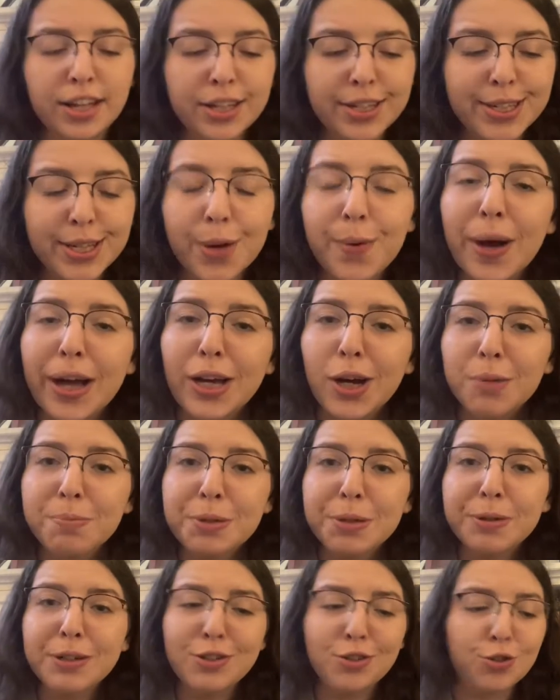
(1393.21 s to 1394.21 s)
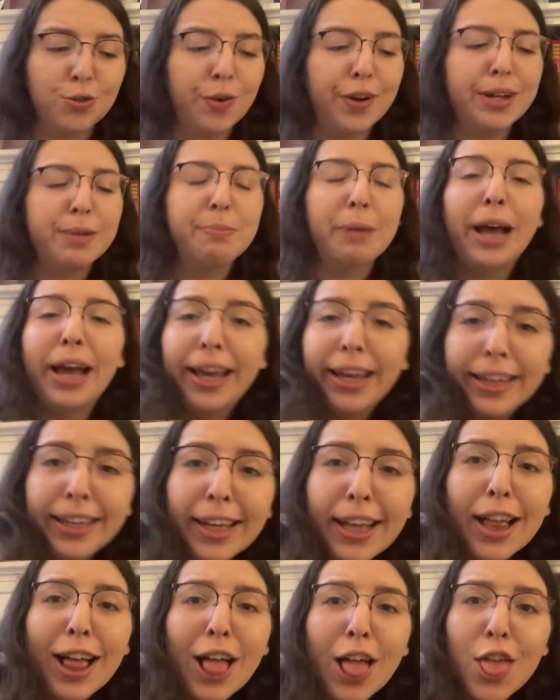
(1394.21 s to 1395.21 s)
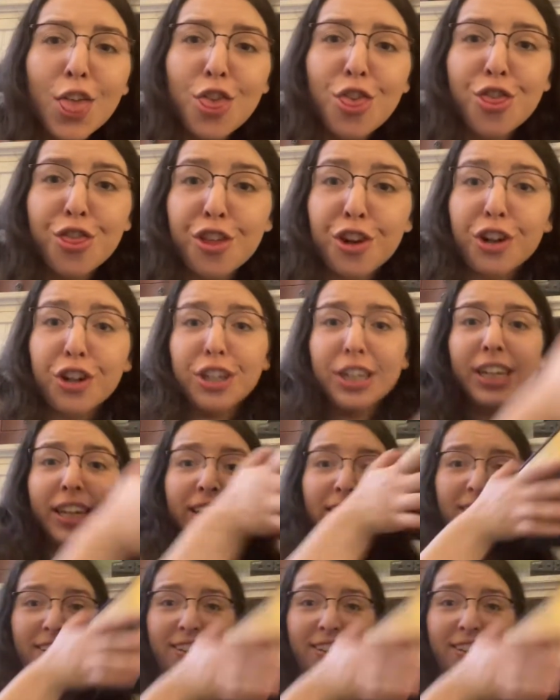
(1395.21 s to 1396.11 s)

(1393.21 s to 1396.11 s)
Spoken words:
So I hope you enjoyed my 30